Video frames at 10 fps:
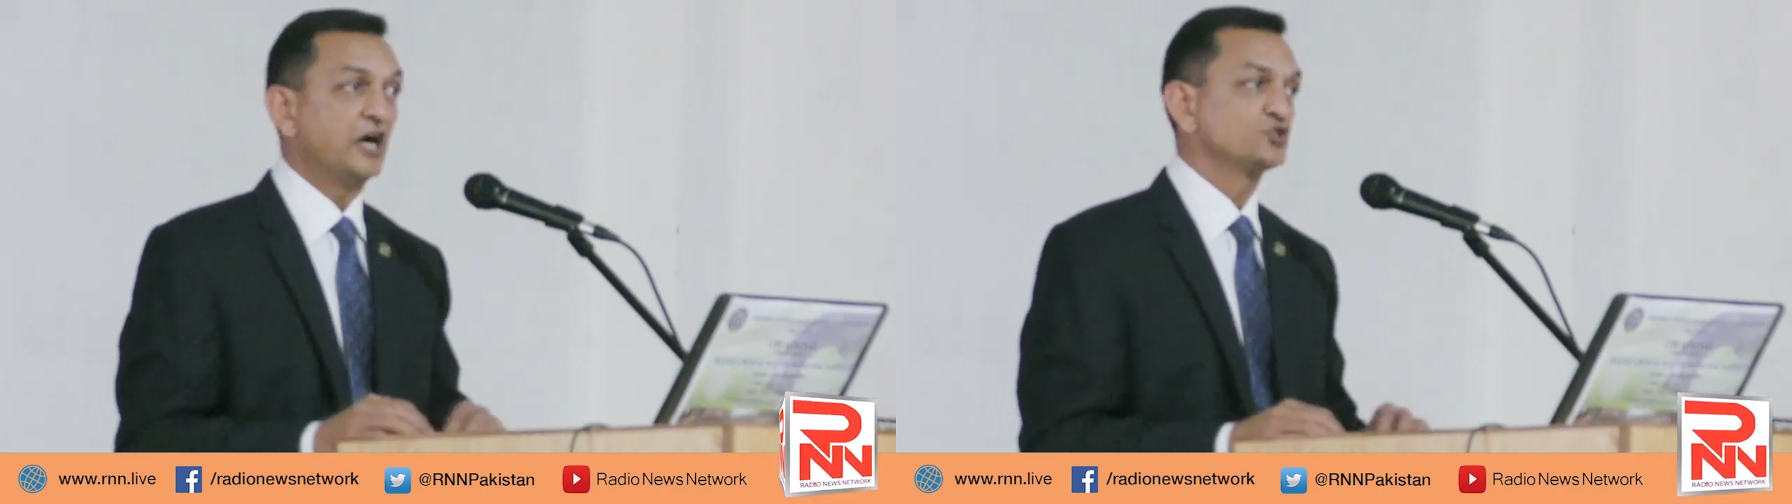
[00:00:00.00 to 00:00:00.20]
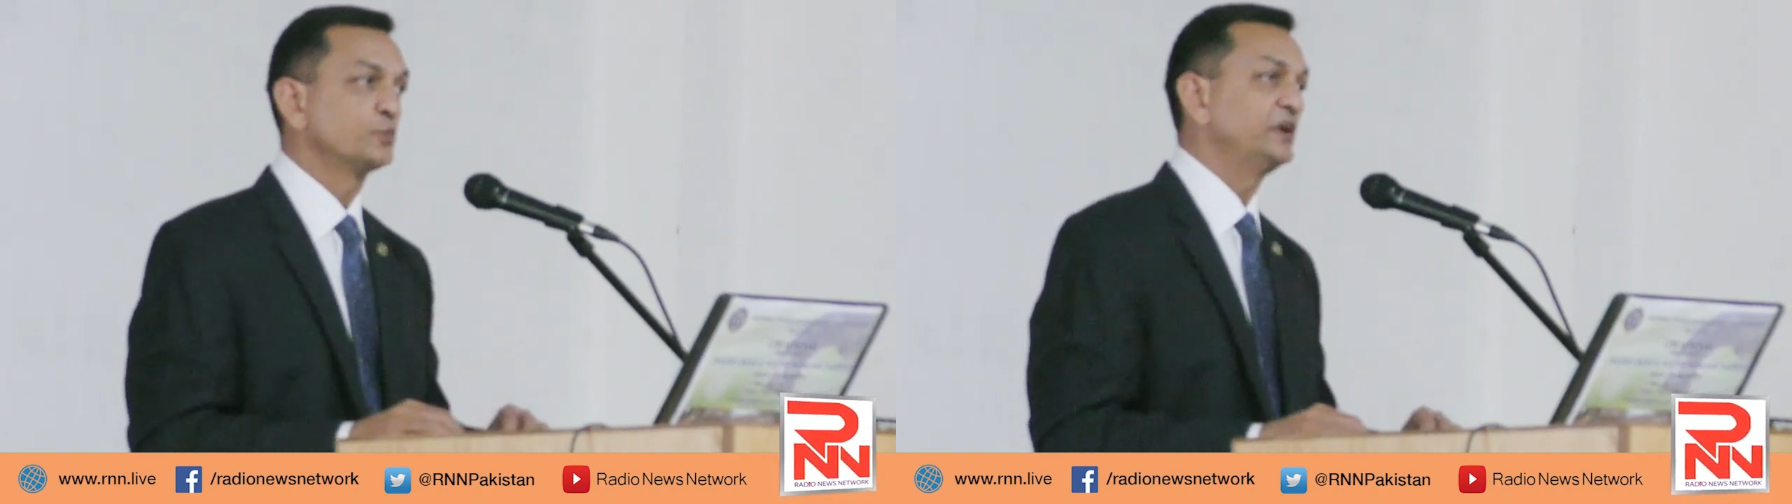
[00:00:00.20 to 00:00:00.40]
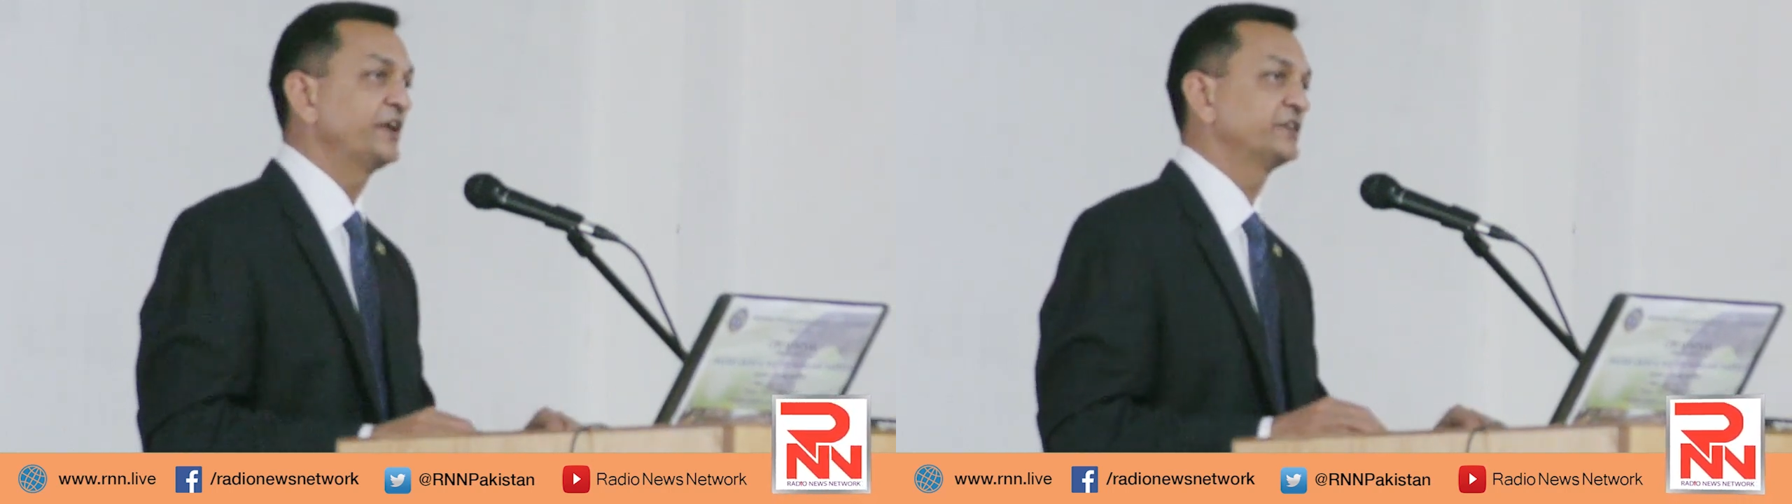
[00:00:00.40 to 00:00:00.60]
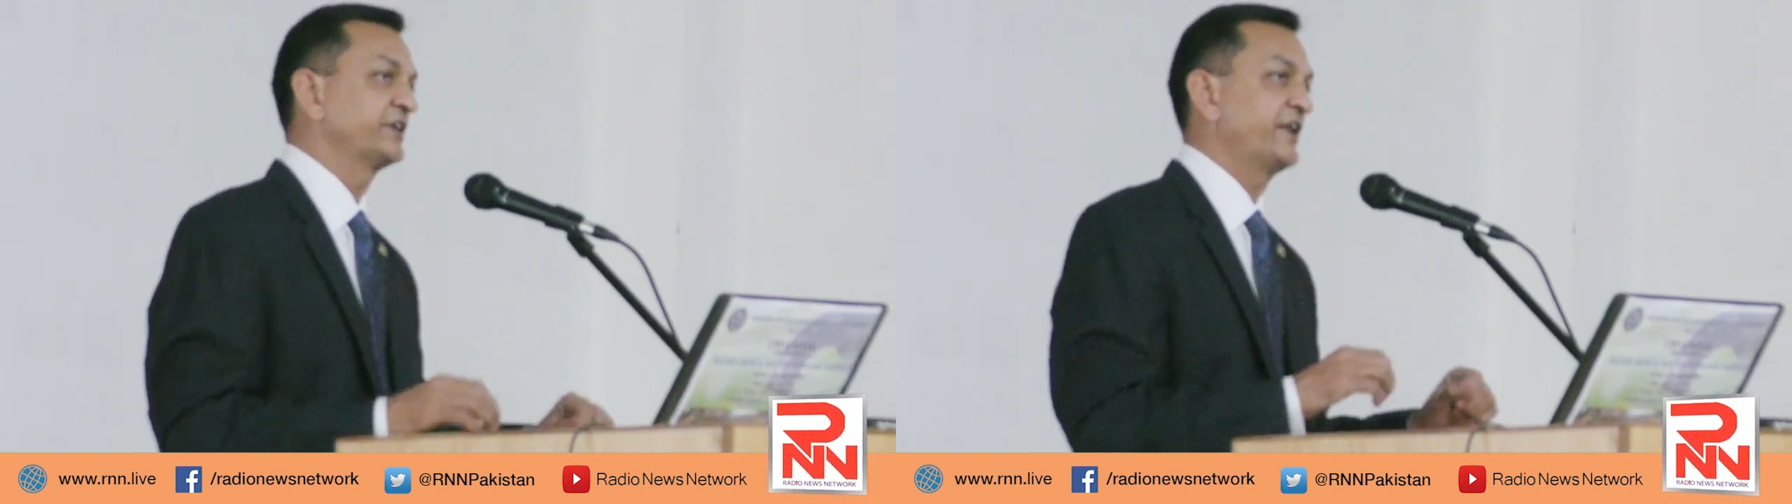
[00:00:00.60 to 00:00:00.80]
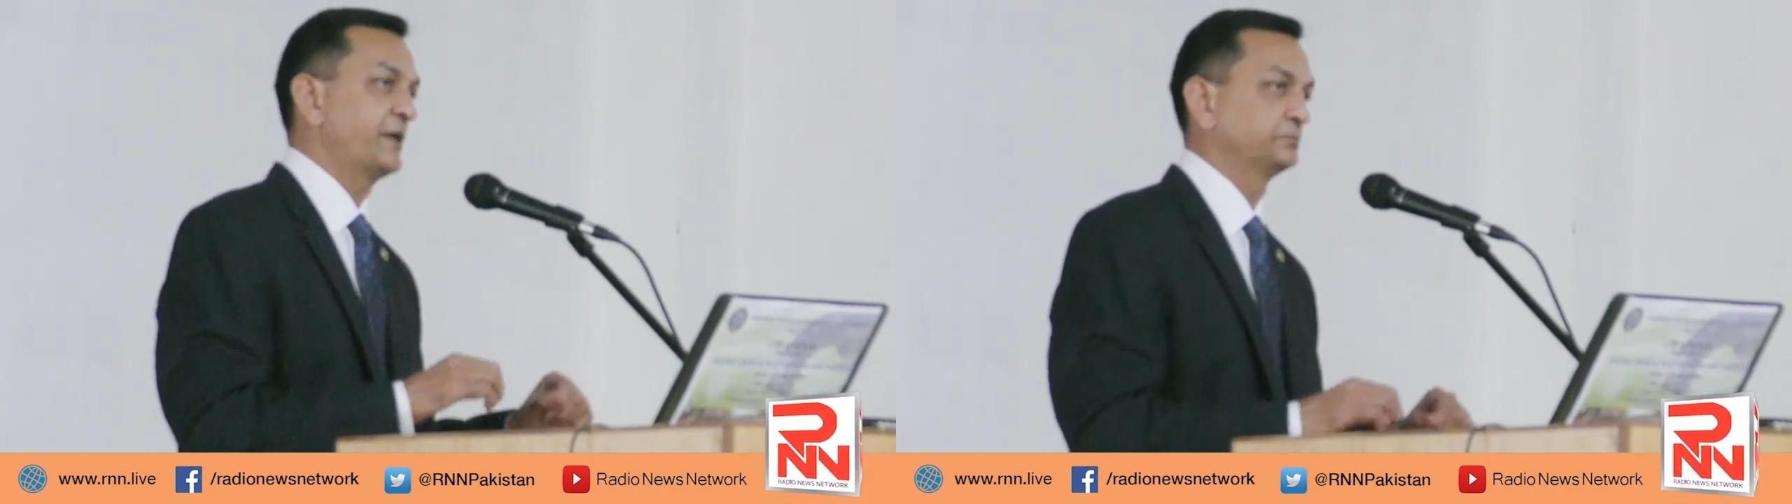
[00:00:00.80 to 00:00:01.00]
I should build
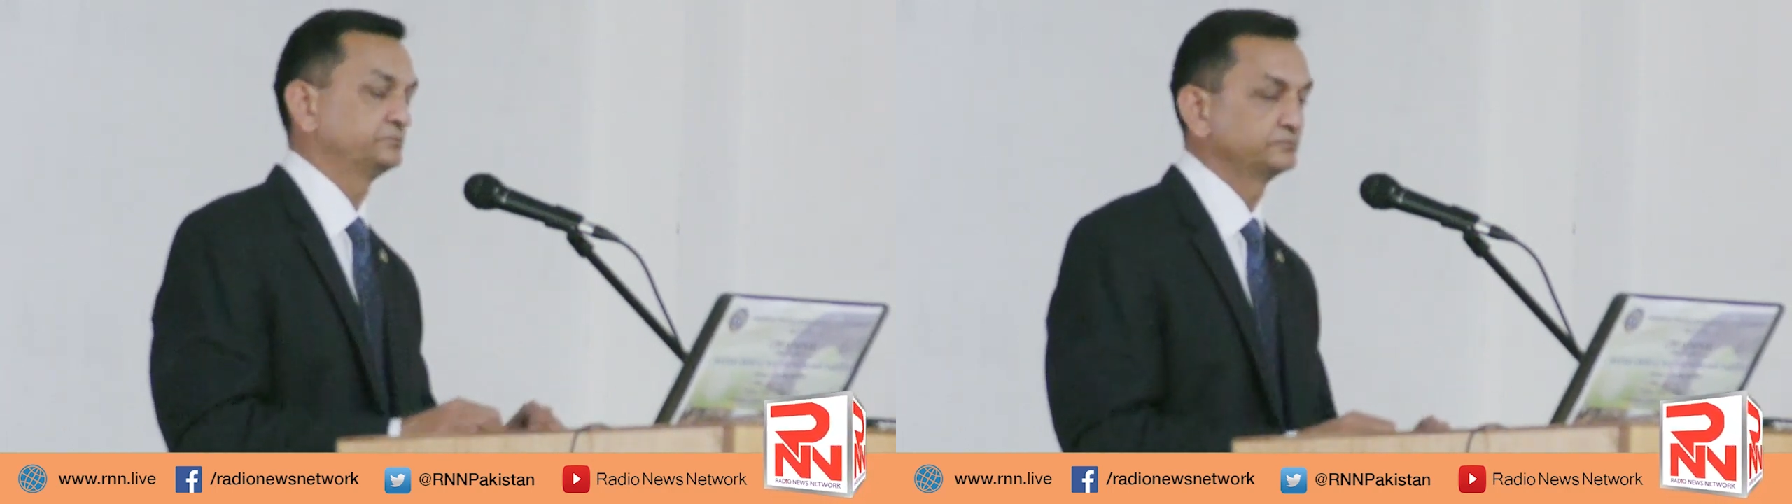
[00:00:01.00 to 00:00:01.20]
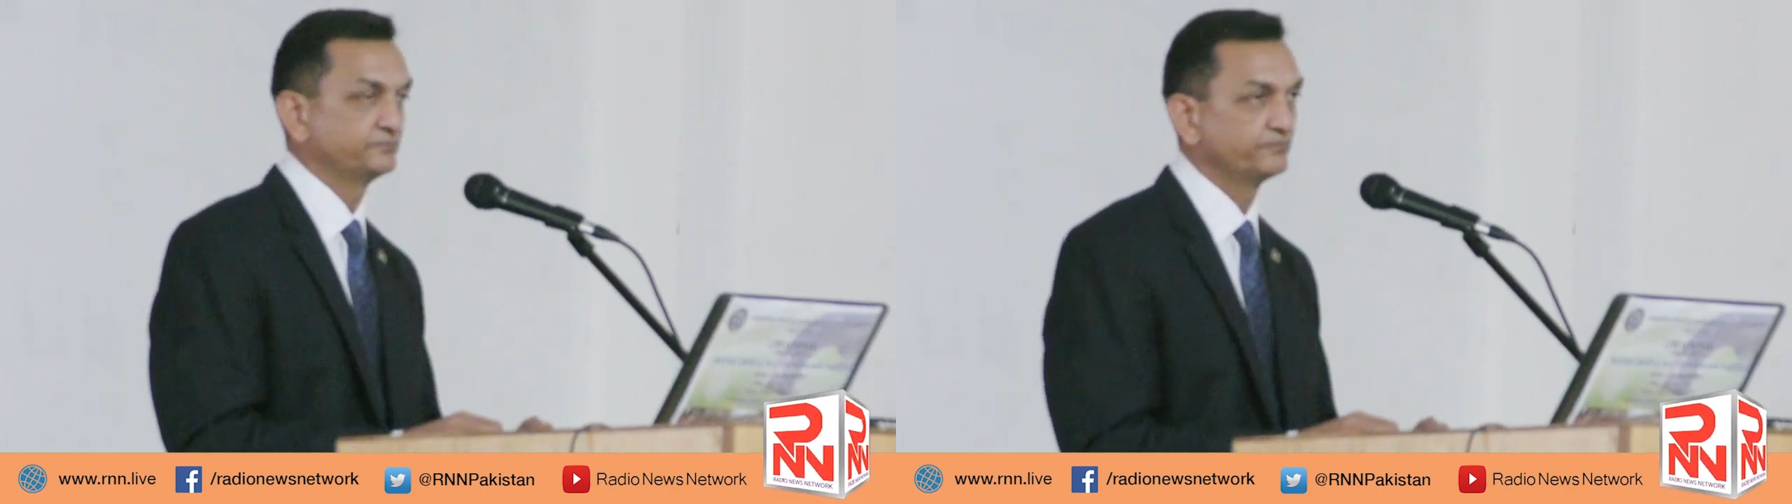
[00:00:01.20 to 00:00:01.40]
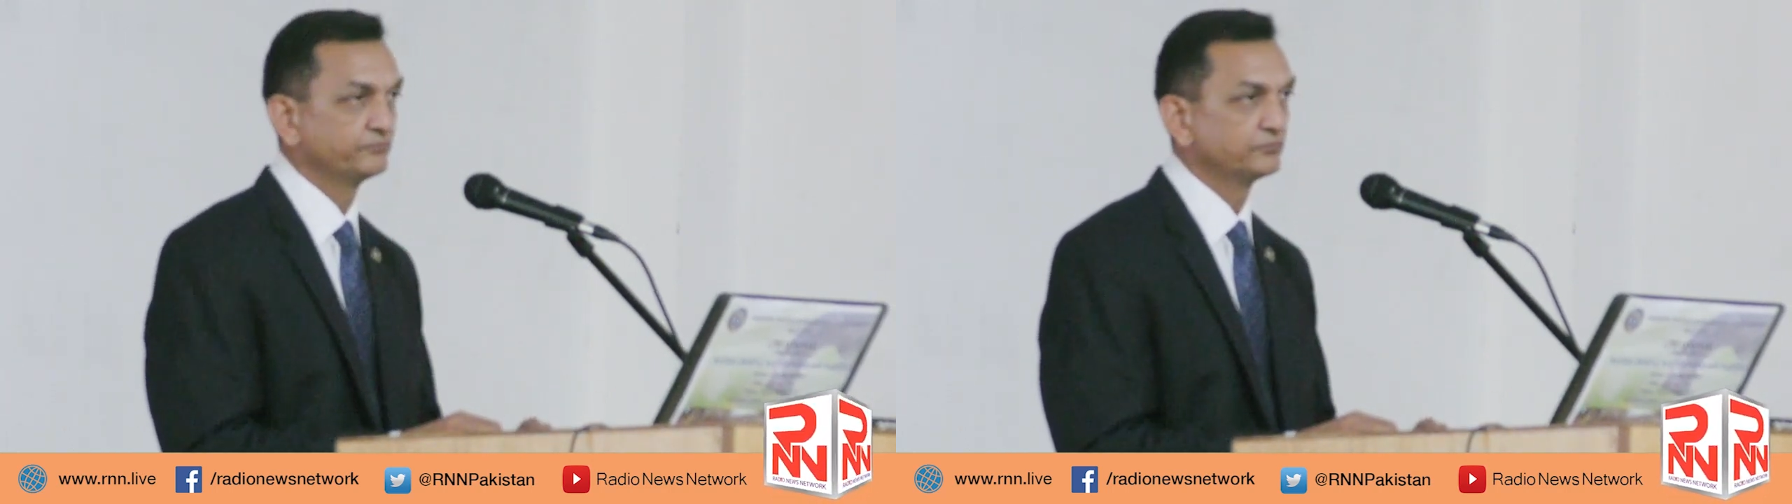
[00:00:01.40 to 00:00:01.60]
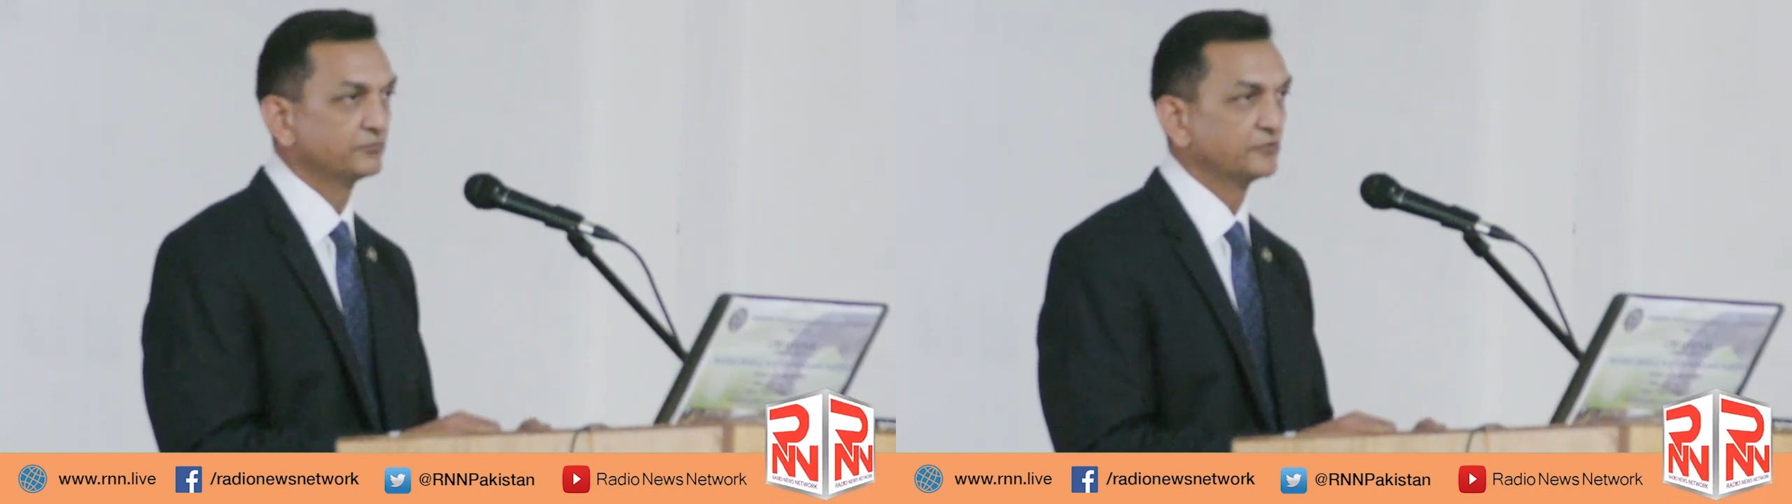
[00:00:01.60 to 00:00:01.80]
another dam.